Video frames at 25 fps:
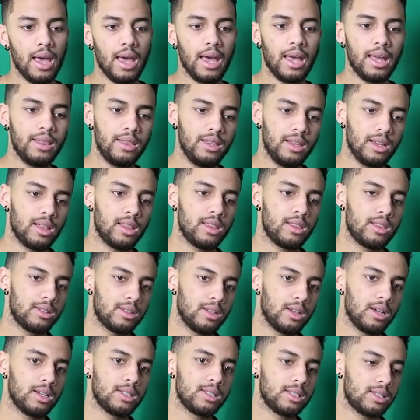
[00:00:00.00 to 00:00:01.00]
And the
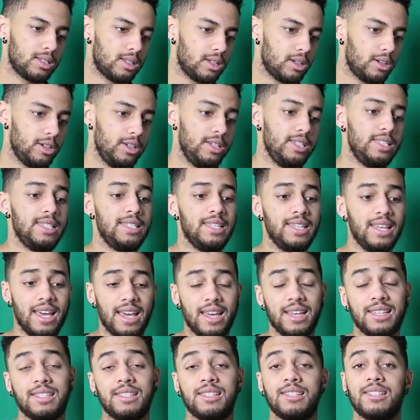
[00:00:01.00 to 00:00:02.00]
answer is
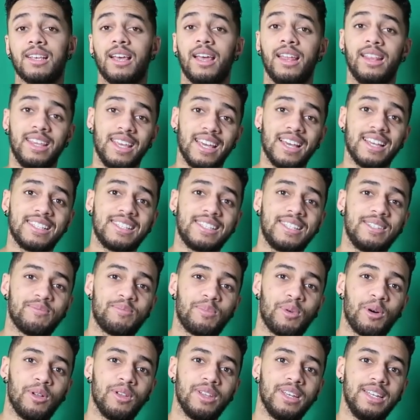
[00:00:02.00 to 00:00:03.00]
yes, and yes
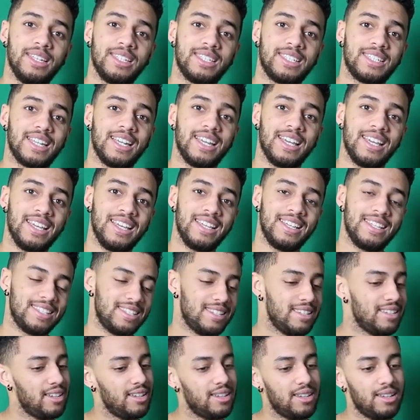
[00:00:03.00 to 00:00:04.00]
in Polish
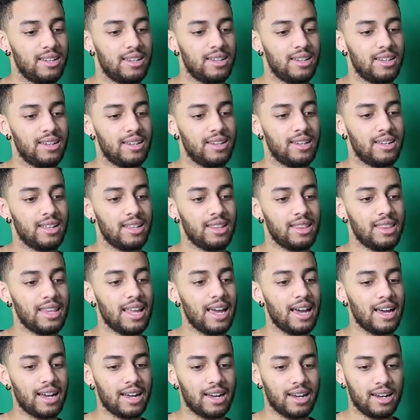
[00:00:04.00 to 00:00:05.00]
is
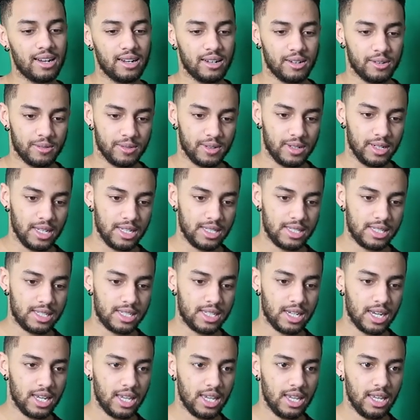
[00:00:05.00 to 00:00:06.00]
tak. Let's
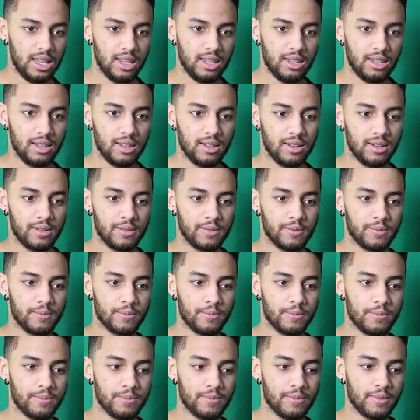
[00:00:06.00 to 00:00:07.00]
check it.
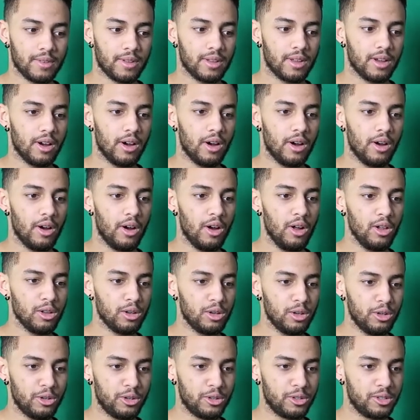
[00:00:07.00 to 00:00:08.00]
All
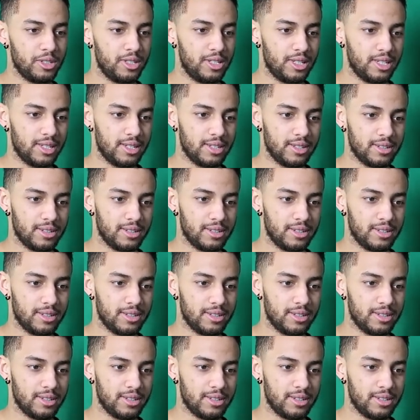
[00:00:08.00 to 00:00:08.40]
good.